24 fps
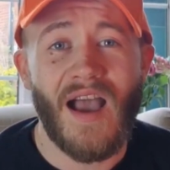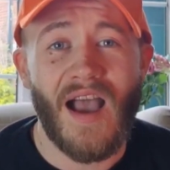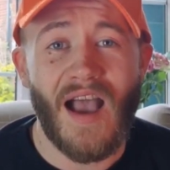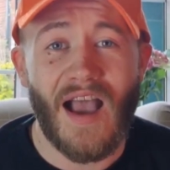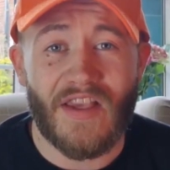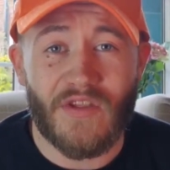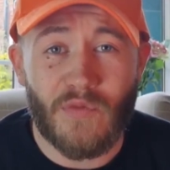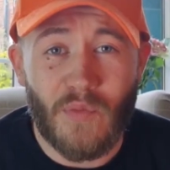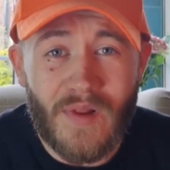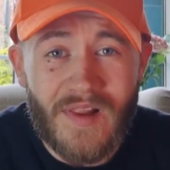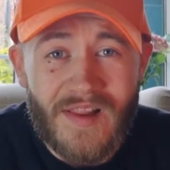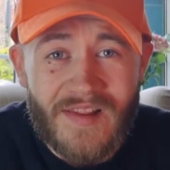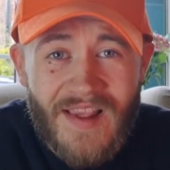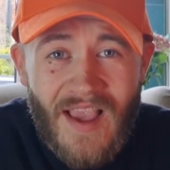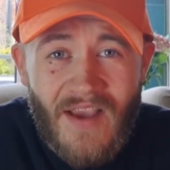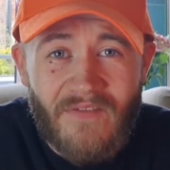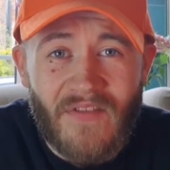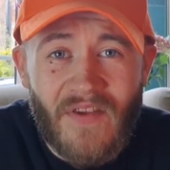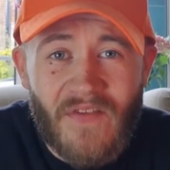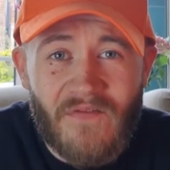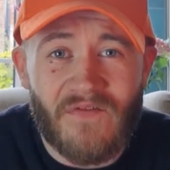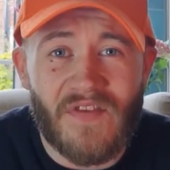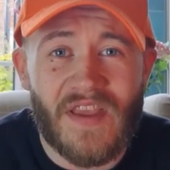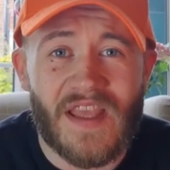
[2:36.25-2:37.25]
As well as
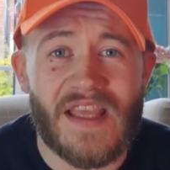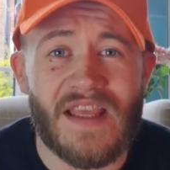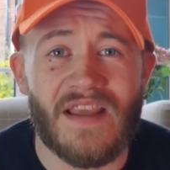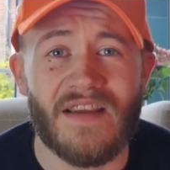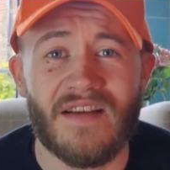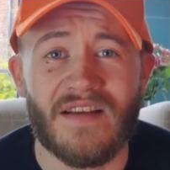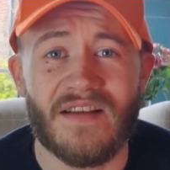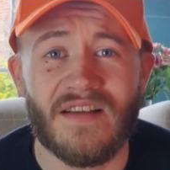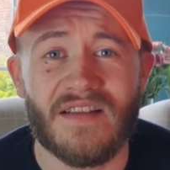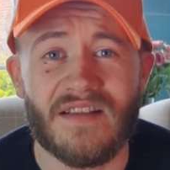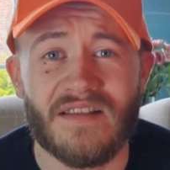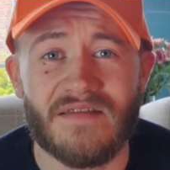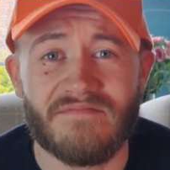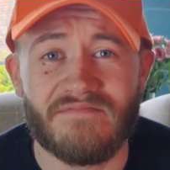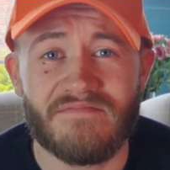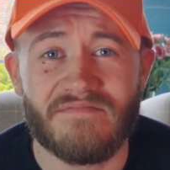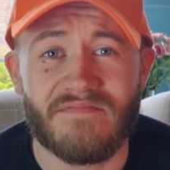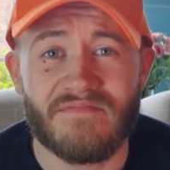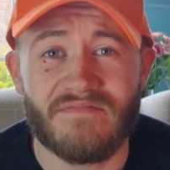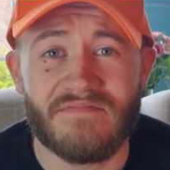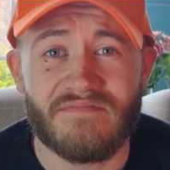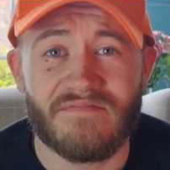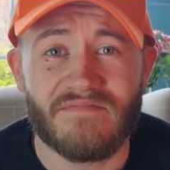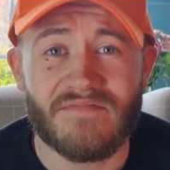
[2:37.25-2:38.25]
having the
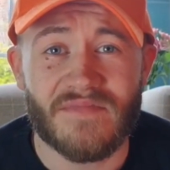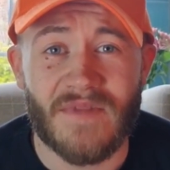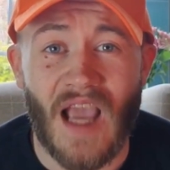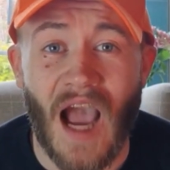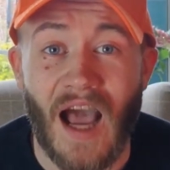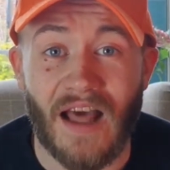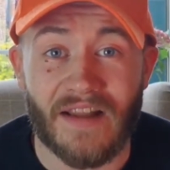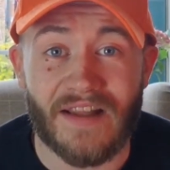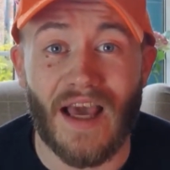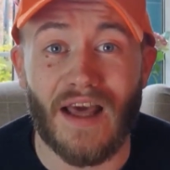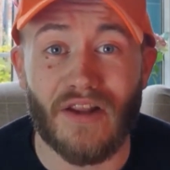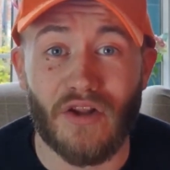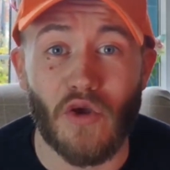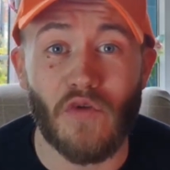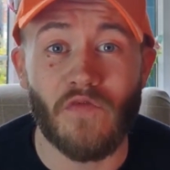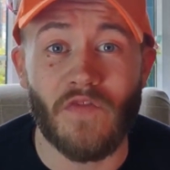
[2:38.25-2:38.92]
Cardano